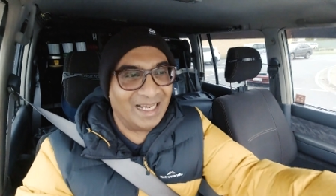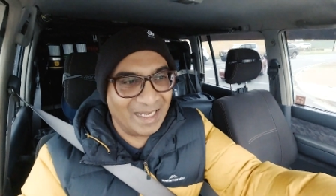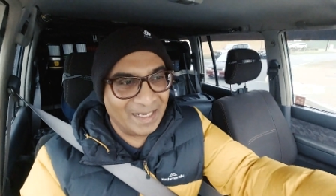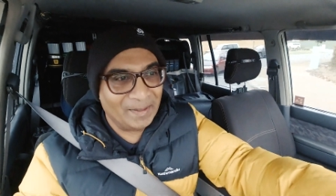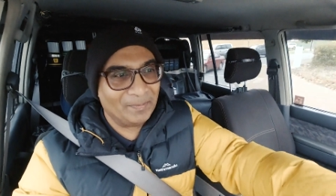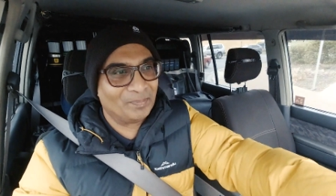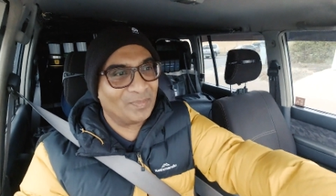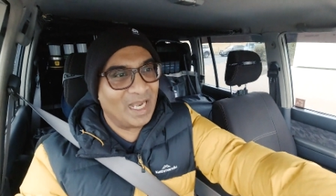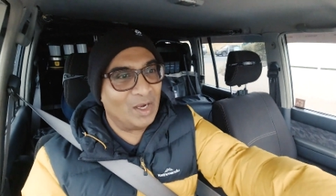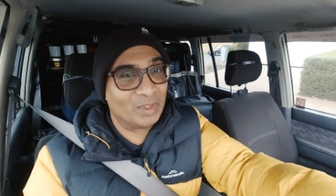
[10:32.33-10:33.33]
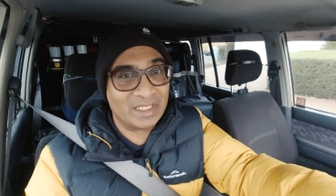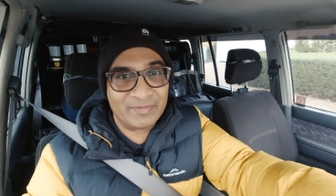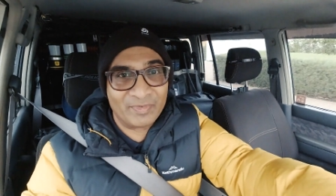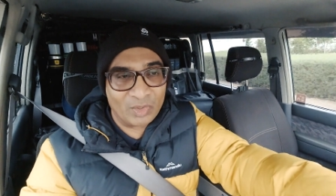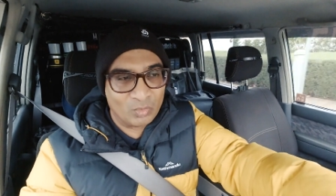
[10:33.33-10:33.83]
how a
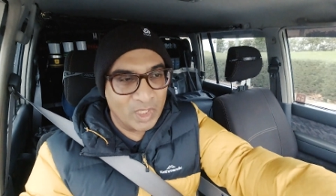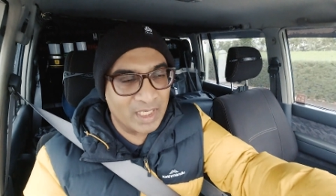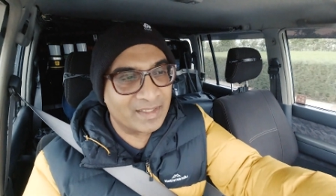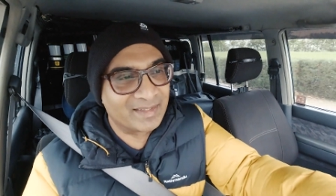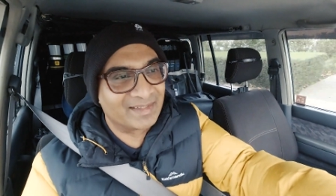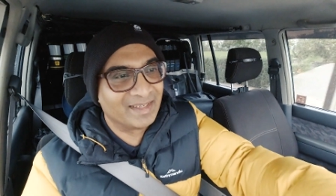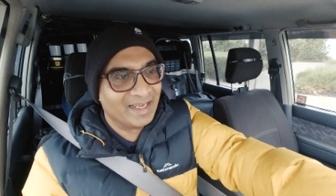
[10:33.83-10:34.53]
diff lock works.